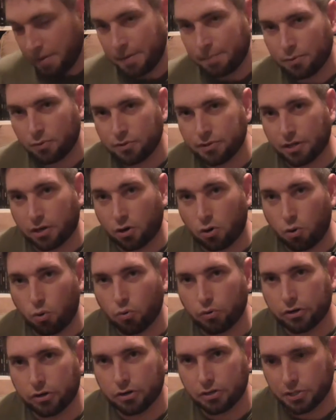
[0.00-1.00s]
people in the
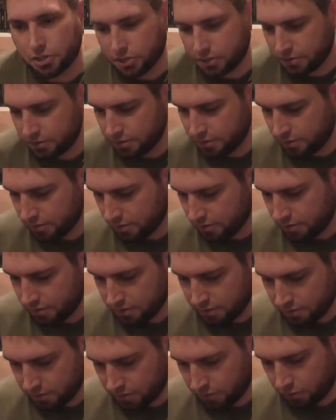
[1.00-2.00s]
corners,
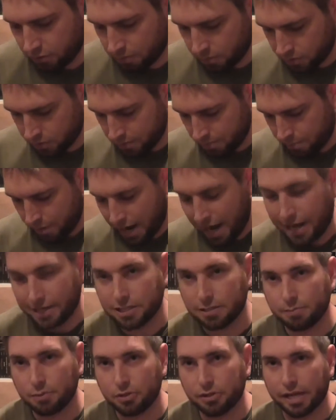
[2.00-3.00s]
they're almost
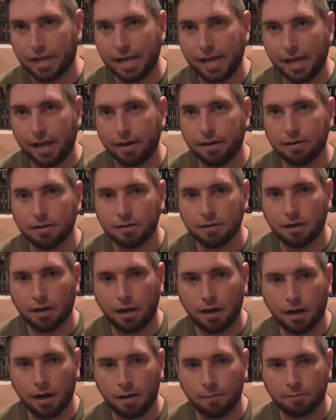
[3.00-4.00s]
impossible to hit.
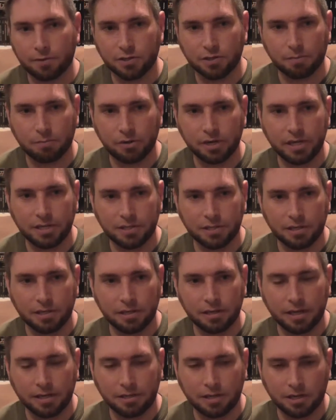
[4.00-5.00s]
For some
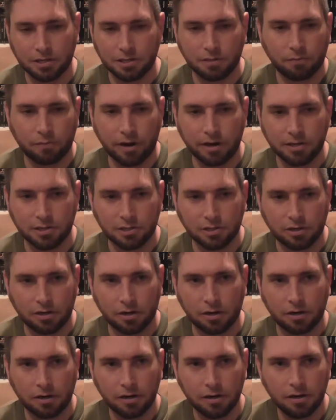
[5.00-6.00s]
reason, it doesn't
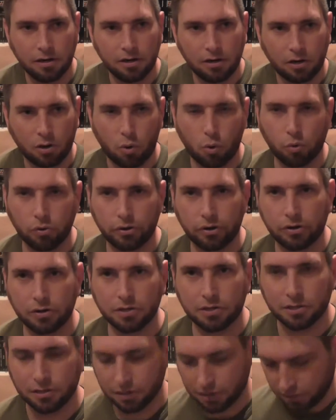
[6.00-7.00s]
register
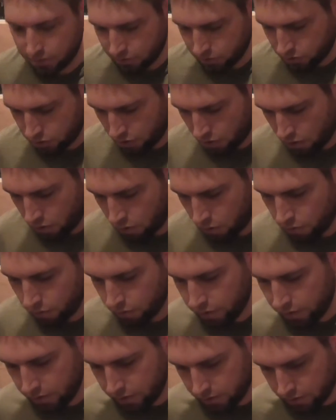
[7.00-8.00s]
corners. So
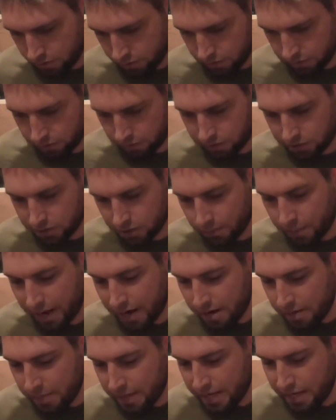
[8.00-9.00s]
there are some
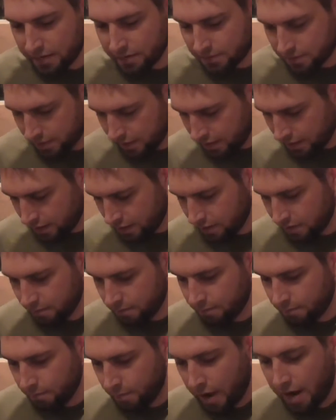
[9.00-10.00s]
enemies
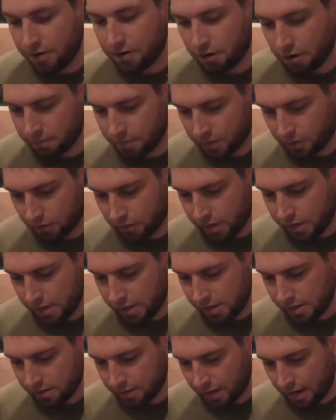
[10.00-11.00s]
in Mad Dog
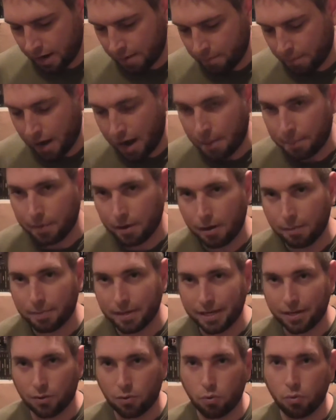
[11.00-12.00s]
McCree that pop up
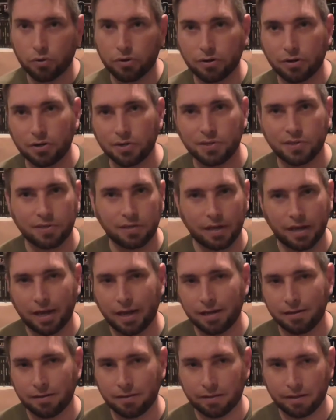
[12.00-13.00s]
in corners,
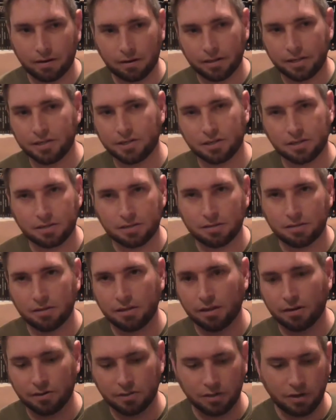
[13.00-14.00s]
and you literally
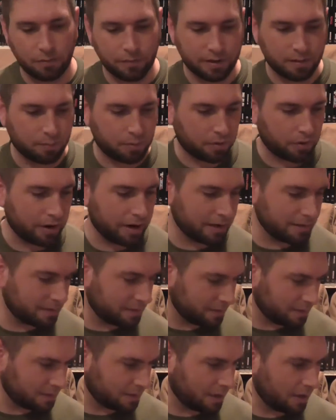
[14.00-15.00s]
there's no way to
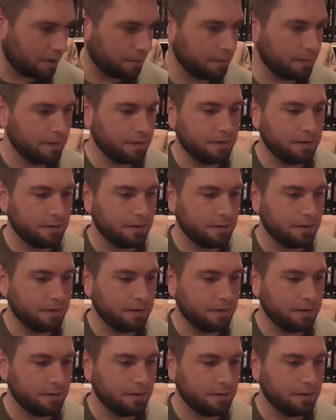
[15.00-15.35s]
progress. So,